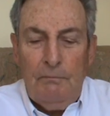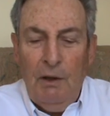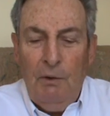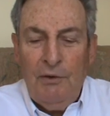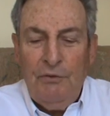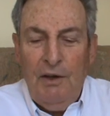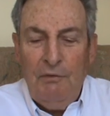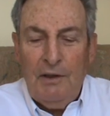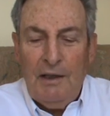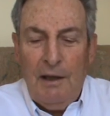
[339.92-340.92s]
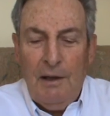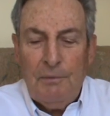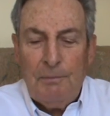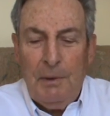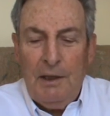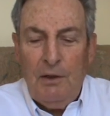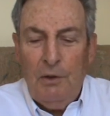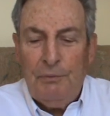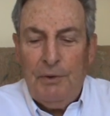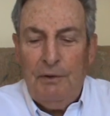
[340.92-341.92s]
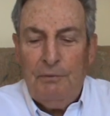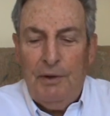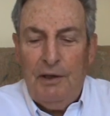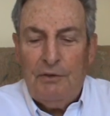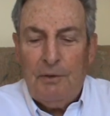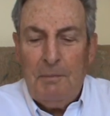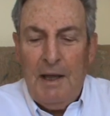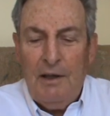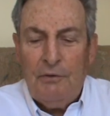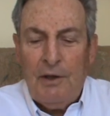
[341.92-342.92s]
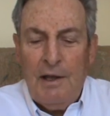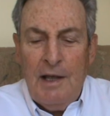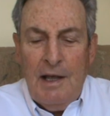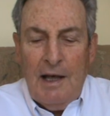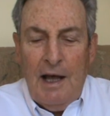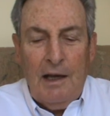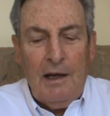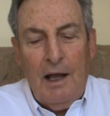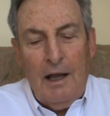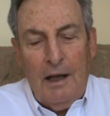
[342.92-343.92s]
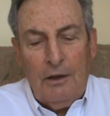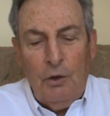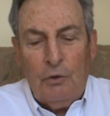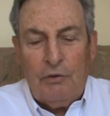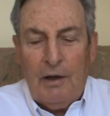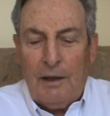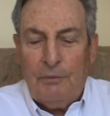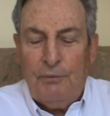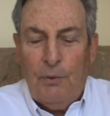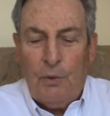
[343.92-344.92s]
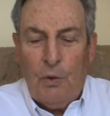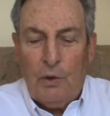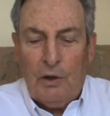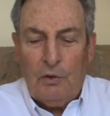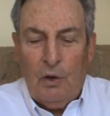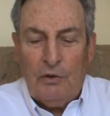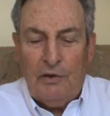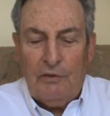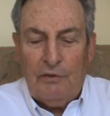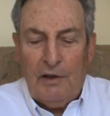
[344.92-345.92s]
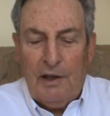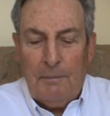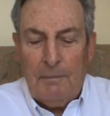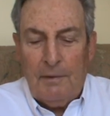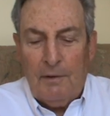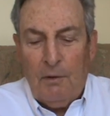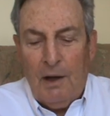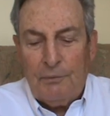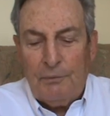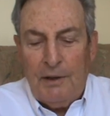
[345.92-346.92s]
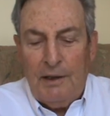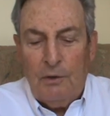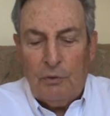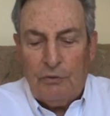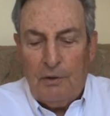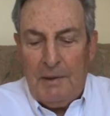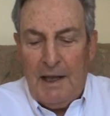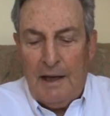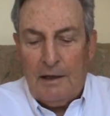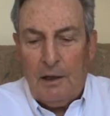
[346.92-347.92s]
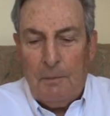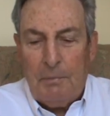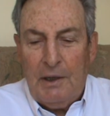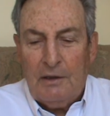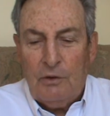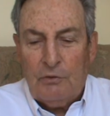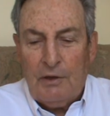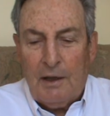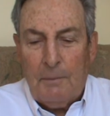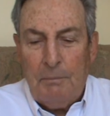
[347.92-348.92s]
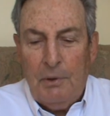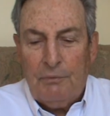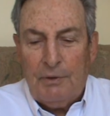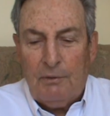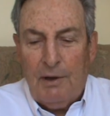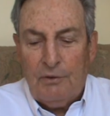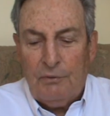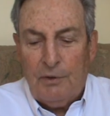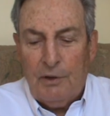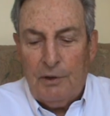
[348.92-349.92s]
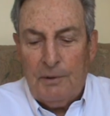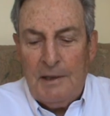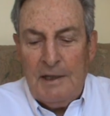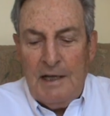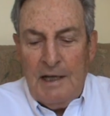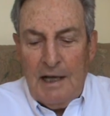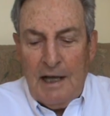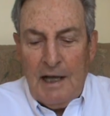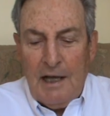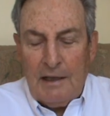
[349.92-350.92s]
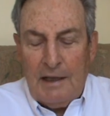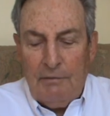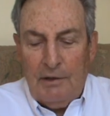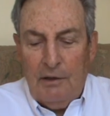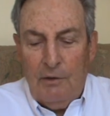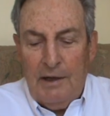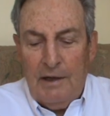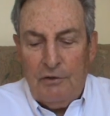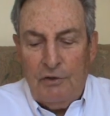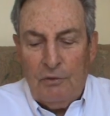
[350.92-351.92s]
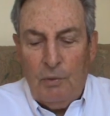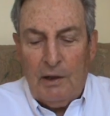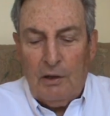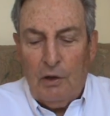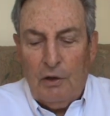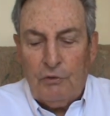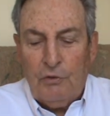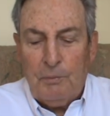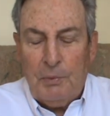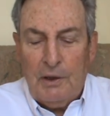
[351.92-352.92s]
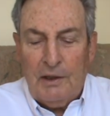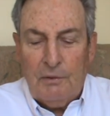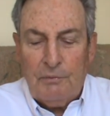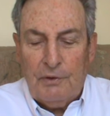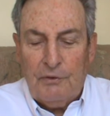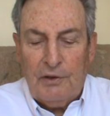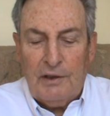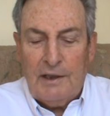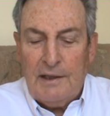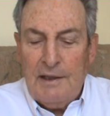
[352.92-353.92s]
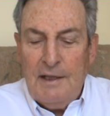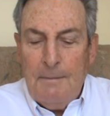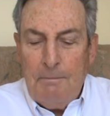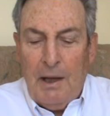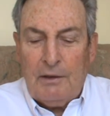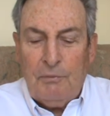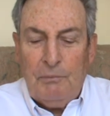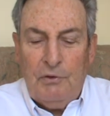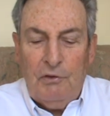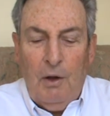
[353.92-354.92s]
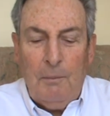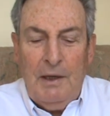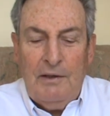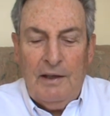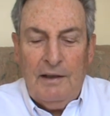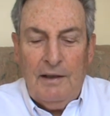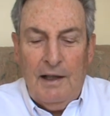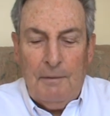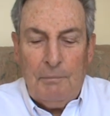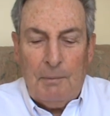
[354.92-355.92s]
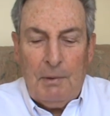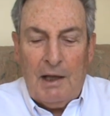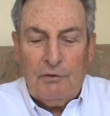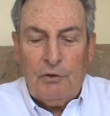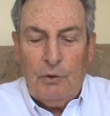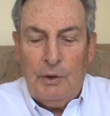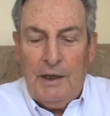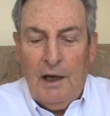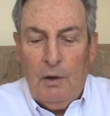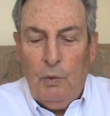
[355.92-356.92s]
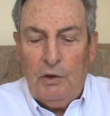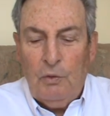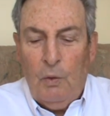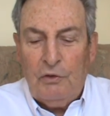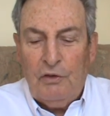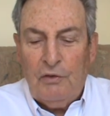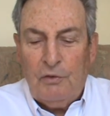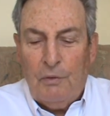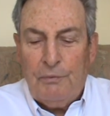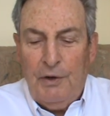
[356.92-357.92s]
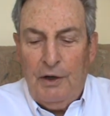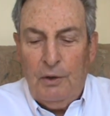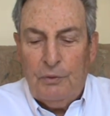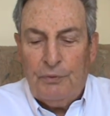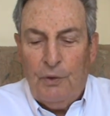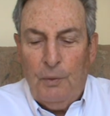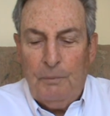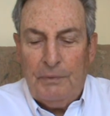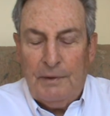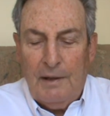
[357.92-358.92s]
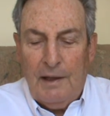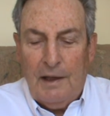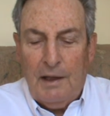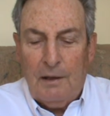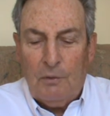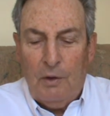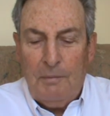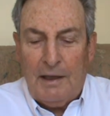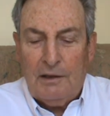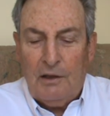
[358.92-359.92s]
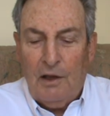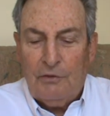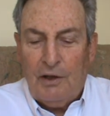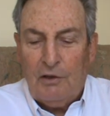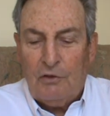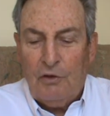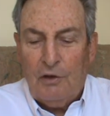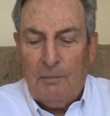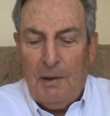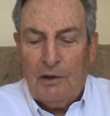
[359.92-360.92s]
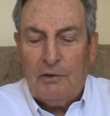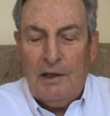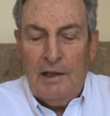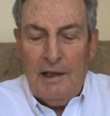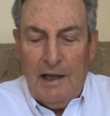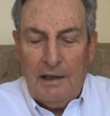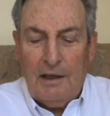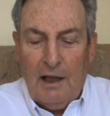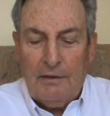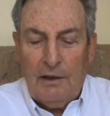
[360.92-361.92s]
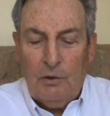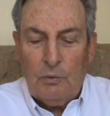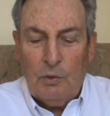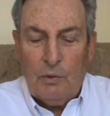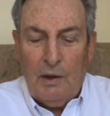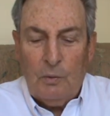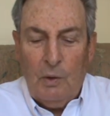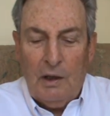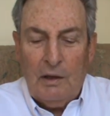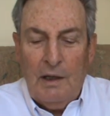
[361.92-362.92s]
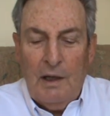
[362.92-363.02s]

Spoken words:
Race 7, Pinnacle, Fillies and Mares. It looks like a four-cornered contest. The right filly looks to be Anna Capri. It looks like a perfect race for her. Gavin Larina, she's won her last two pretty convincingly. But she's not meeting the blind school here. Winter Watcher's got very good form. Roy Magna knows how to turn them out, and I think it will run well.